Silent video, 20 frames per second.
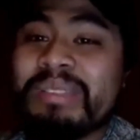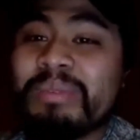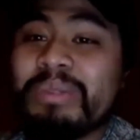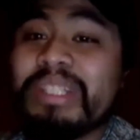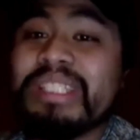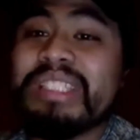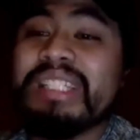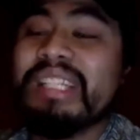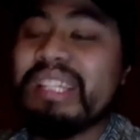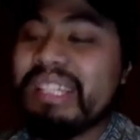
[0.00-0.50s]

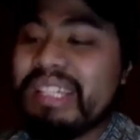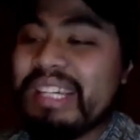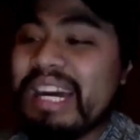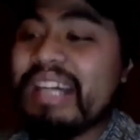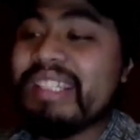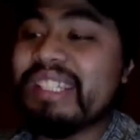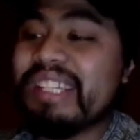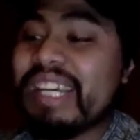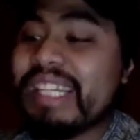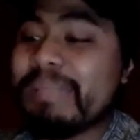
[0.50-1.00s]
which I
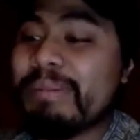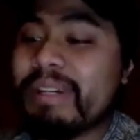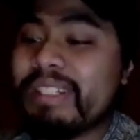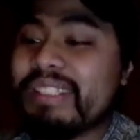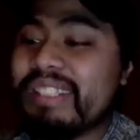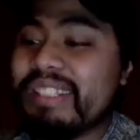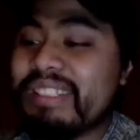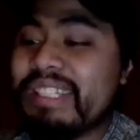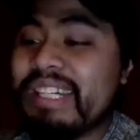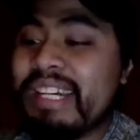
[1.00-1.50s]
was on Xbox
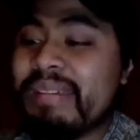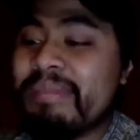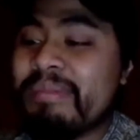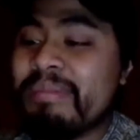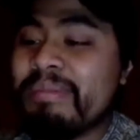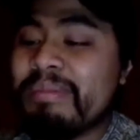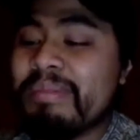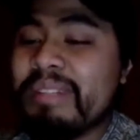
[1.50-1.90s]
at the time.